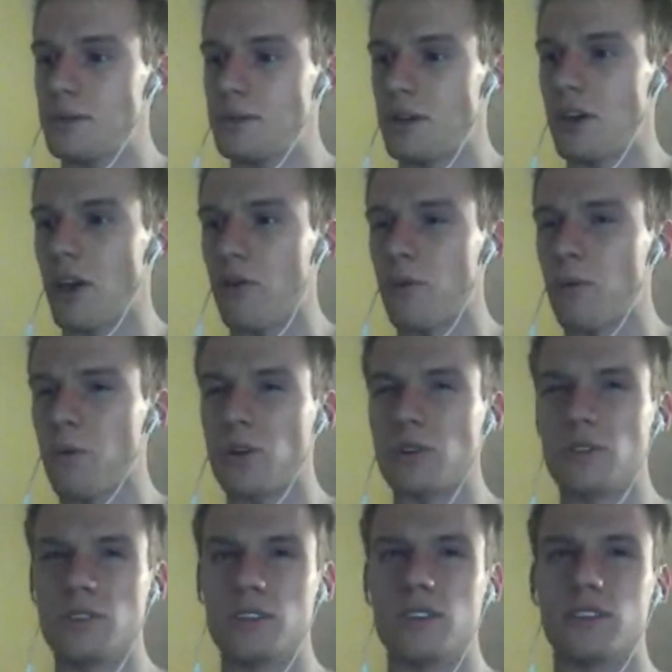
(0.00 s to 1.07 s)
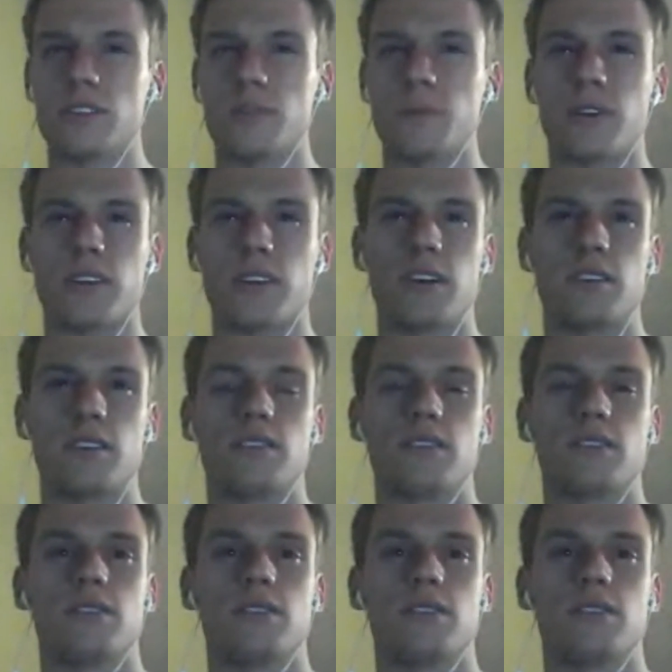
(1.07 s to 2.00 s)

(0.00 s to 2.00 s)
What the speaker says: Another World, something like that.